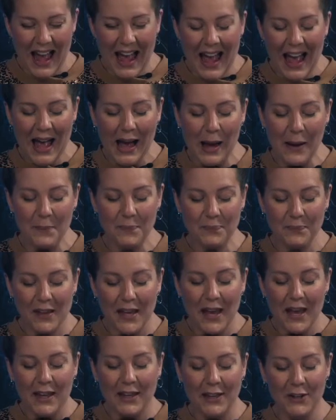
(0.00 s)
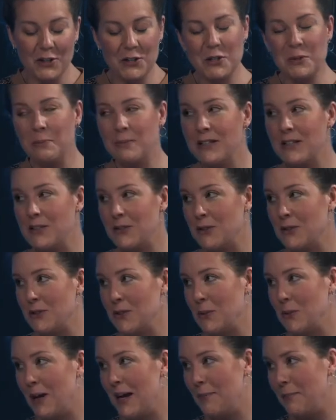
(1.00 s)
Um, could you please use
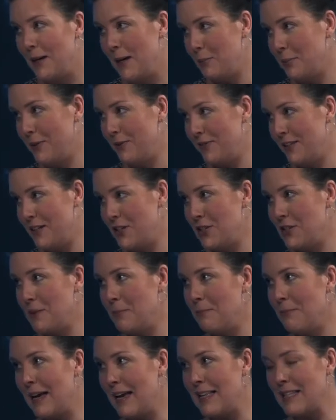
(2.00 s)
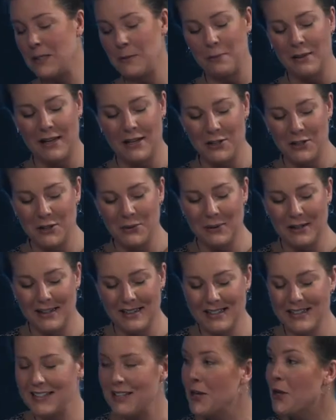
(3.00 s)
your white male privilege to mansplain to
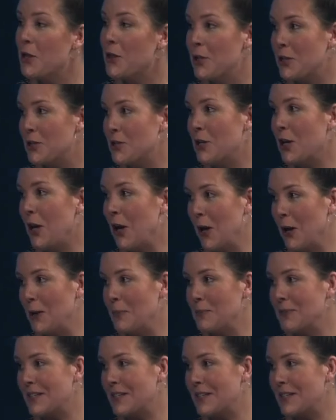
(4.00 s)
us the terms?